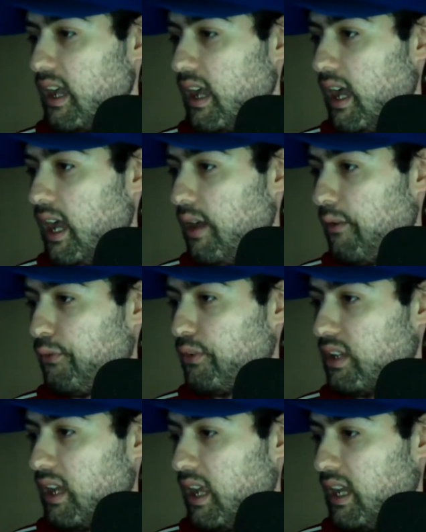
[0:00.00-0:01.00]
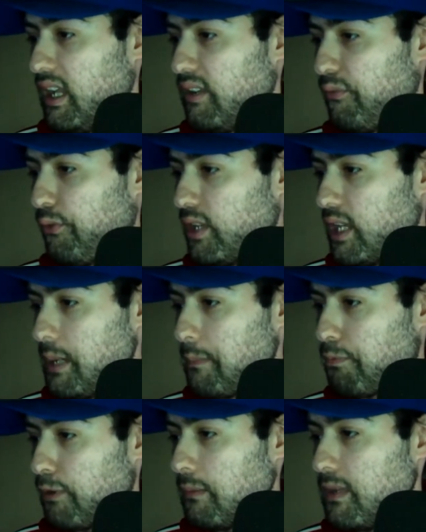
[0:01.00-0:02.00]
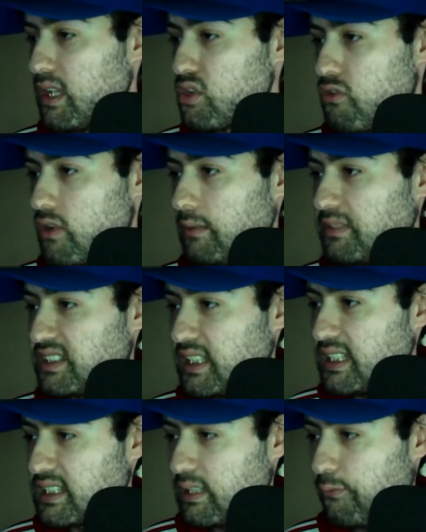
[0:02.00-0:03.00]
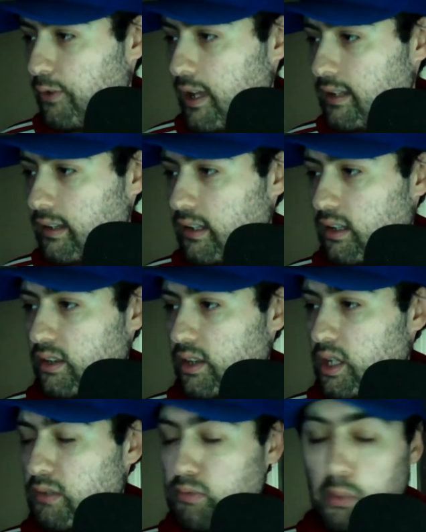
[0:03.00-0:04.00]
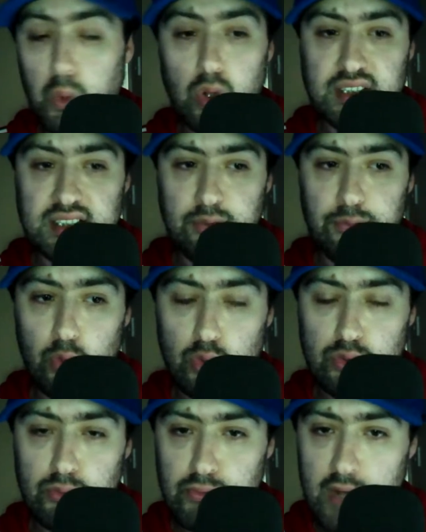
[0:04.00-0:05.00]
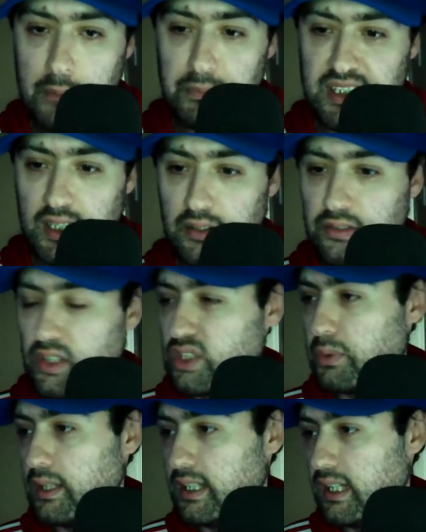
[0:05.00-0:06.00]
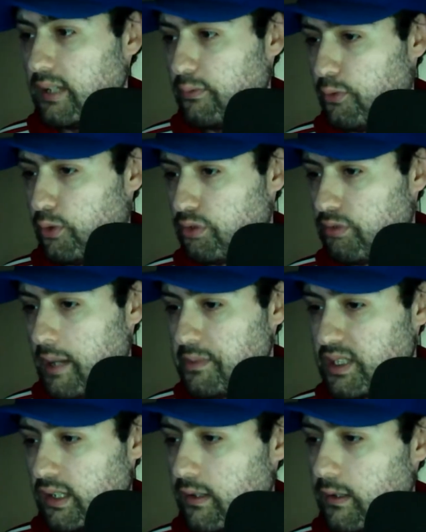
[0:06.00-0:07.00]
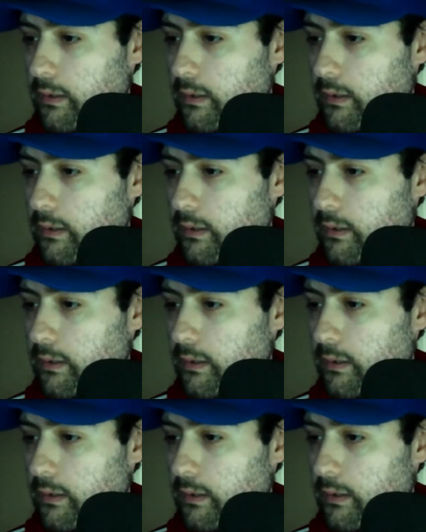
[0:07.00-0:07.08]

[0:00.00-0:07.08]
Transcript: And then for the Bring Me a Dream season event, the reward is a Ford Raptor, the 2011 Ford Raptor.